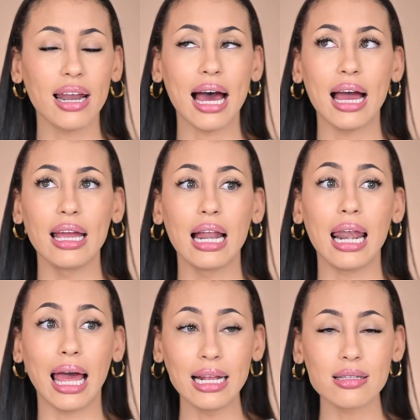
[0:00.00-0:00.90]
I
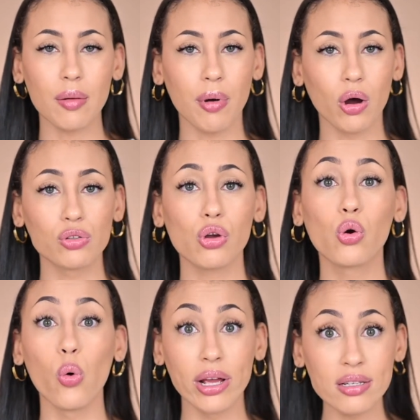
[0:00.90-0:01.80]
liked about
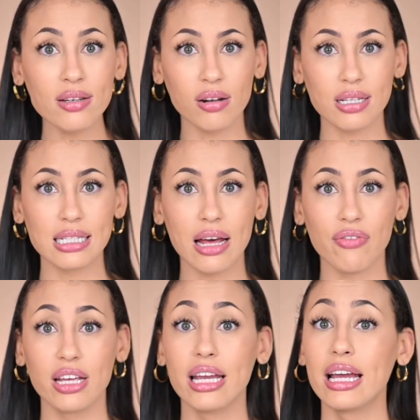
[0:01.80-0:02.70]
going to Dr.
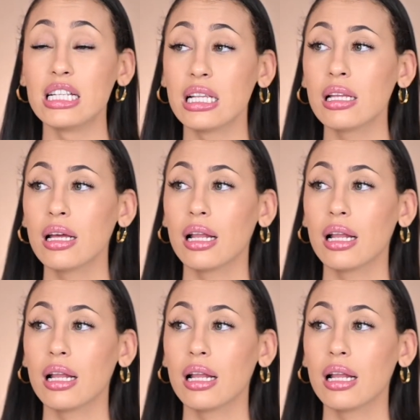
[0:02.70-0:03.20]
Stephanie in